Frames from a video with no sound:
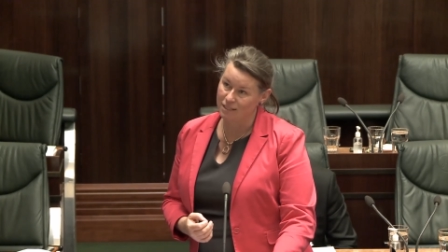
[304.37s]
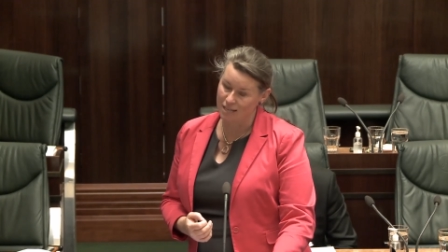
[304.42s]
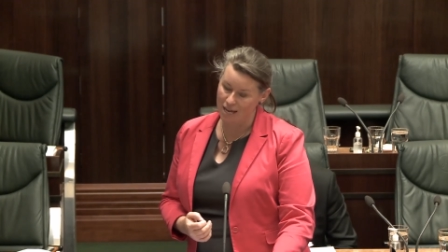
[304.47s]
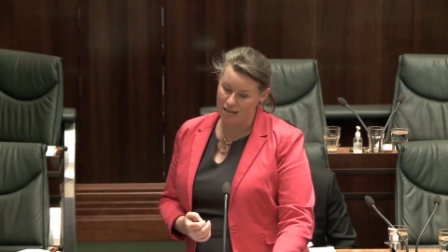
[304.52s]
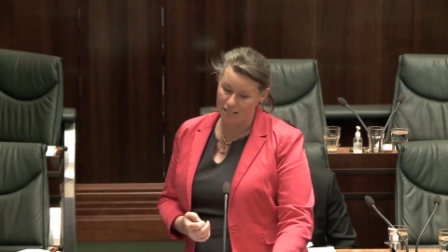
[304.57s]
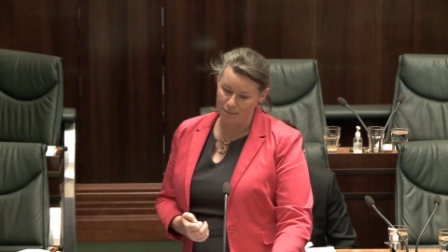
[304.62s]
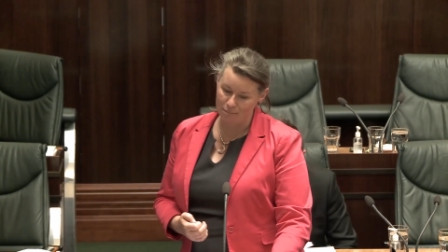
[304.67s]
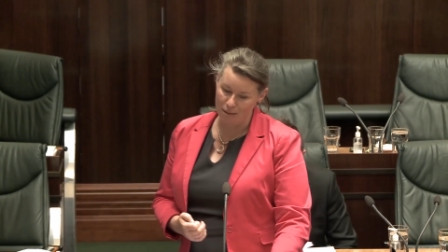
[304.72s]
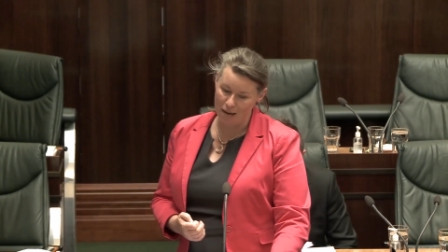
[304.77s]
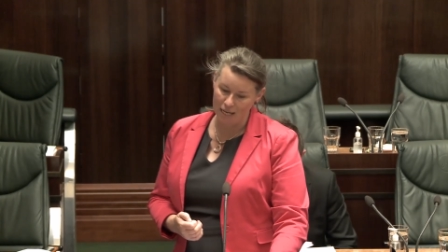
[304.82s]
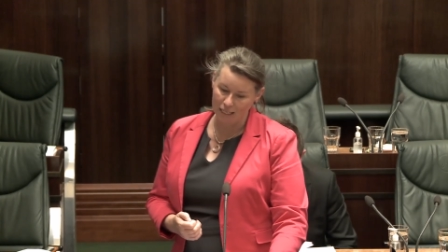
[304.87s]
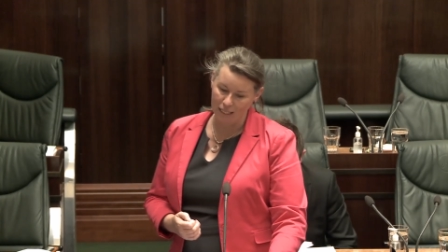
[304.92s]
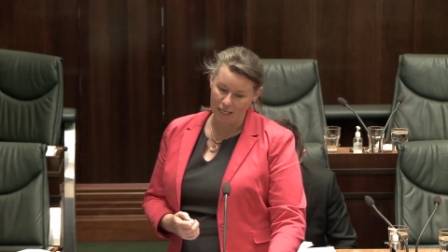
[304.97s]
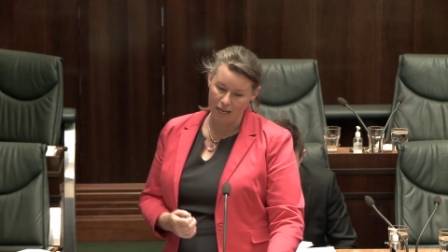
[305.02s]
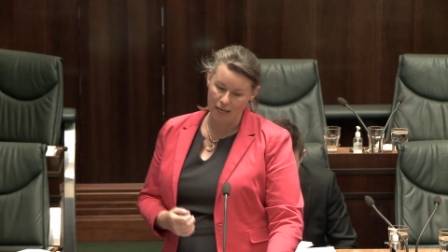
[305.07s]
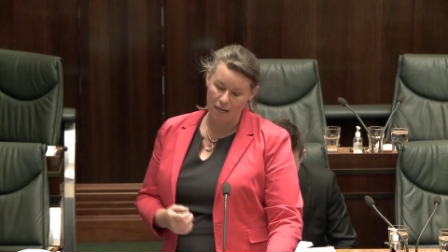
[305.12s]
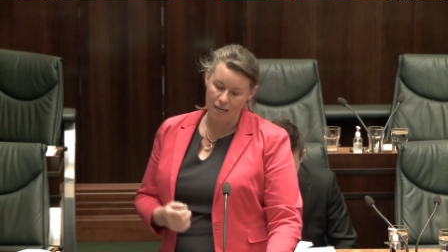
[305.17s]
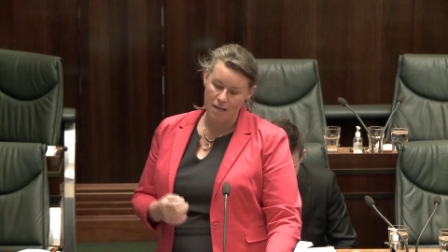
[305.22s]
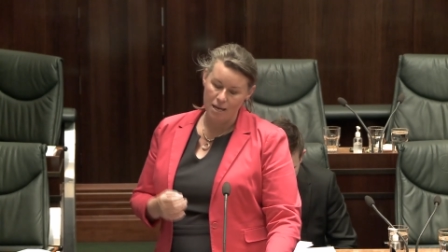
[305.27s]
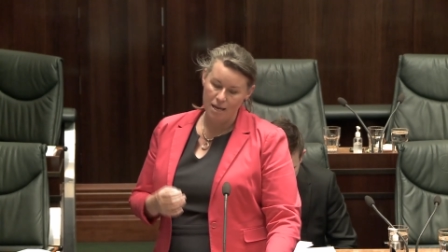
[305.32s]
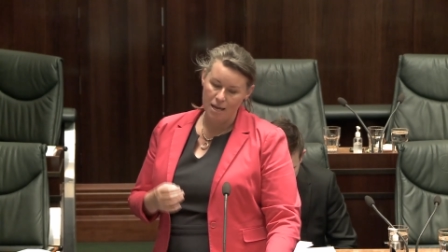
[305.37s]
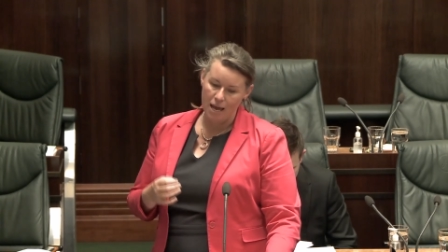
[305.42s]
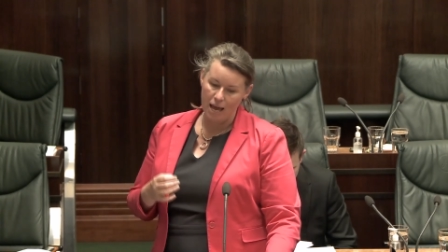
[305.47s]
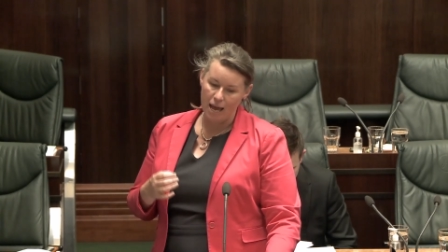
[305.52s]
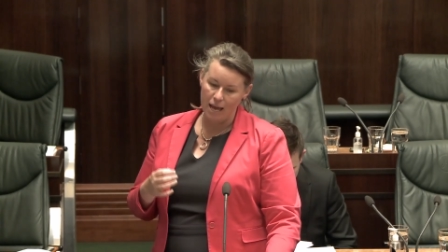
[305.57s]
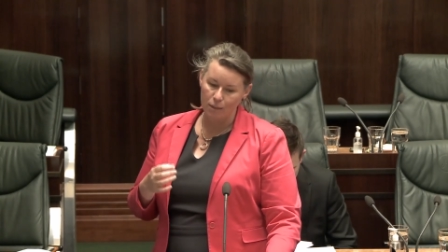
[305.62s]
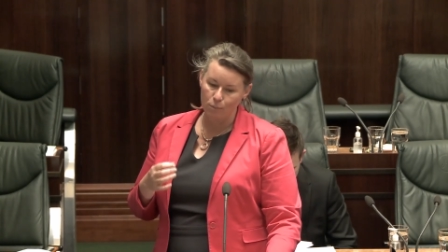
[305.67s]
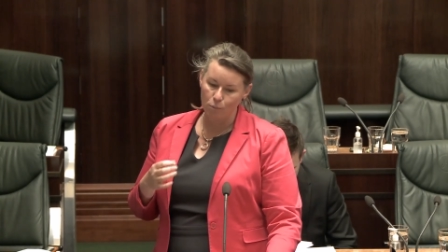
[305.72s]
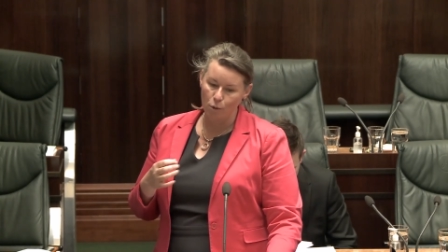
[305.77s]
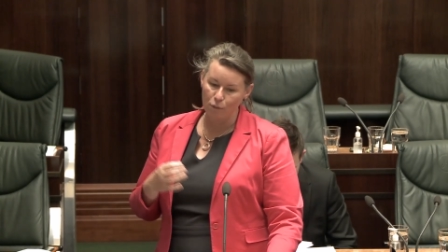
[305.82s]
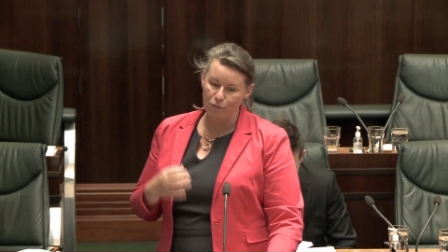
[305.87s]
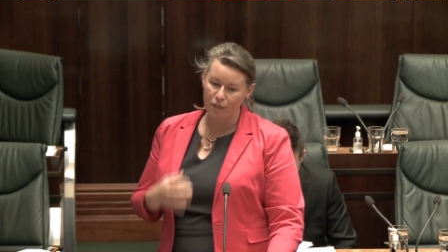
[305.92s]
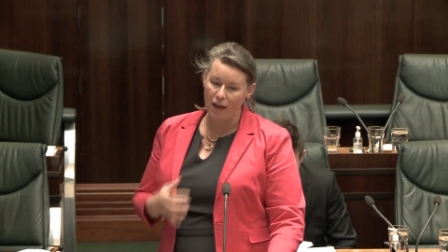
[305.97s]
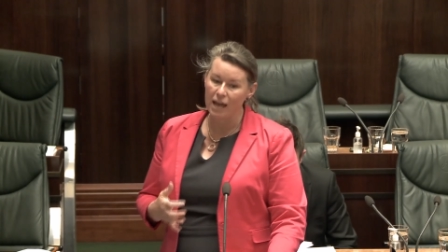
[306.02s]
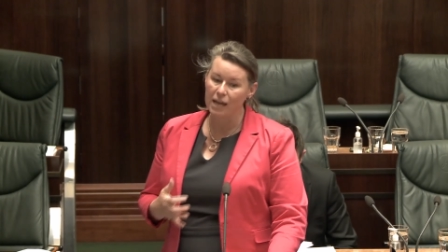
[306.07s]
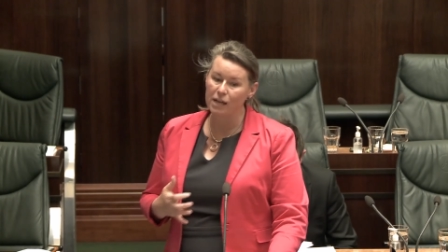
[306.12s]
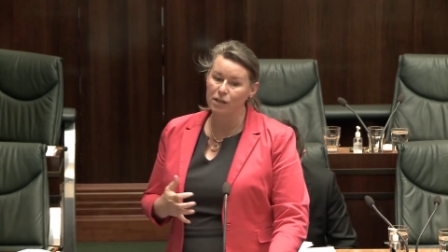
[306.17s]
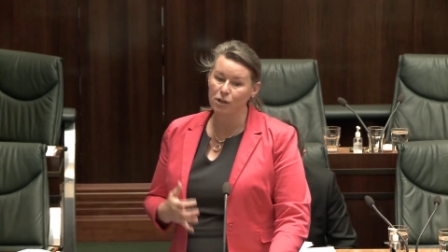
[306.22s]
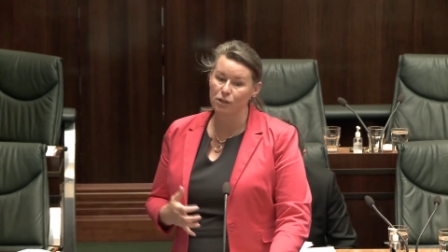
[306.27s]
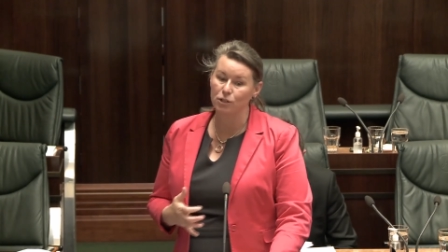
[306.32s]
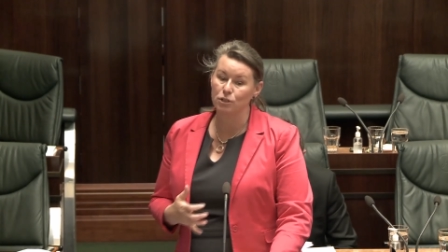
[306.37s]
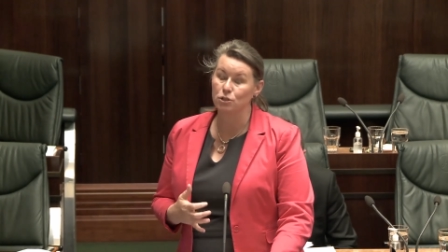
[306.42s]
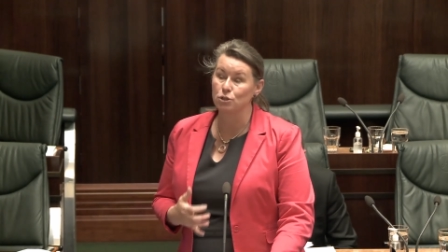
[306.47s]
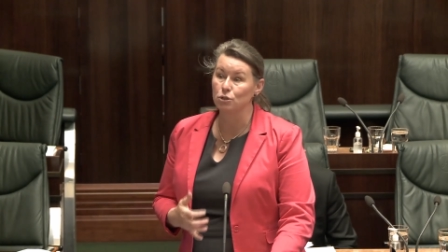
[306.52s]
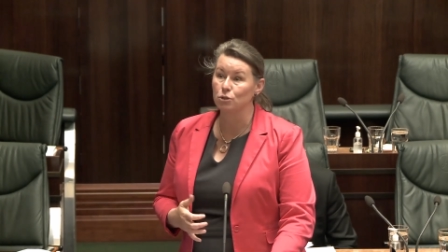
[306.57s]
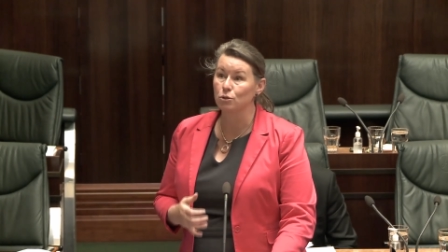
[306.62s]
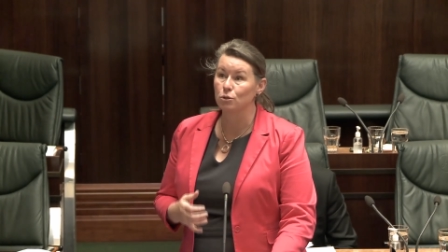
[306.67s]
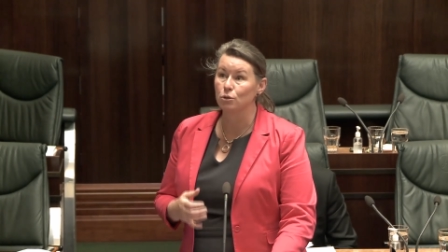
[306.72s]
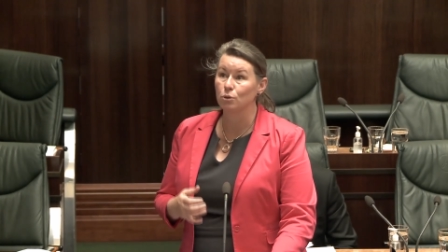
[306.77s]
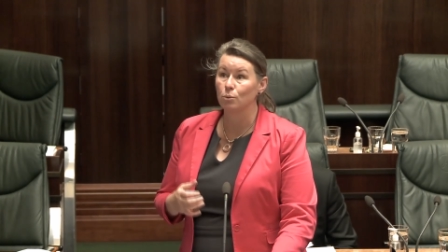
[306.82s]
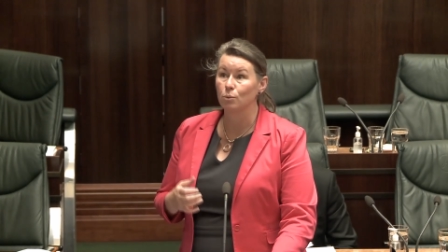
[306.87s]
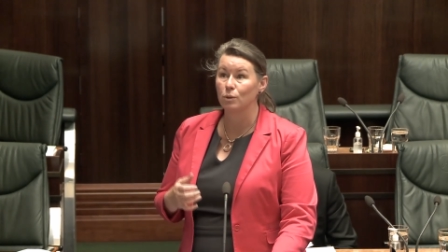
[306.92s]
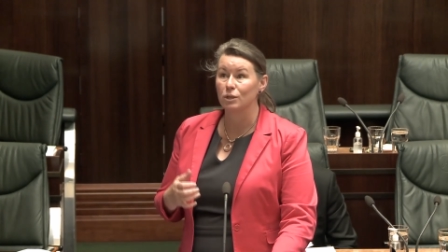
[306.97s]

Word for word: Tasmania and what they are going to do,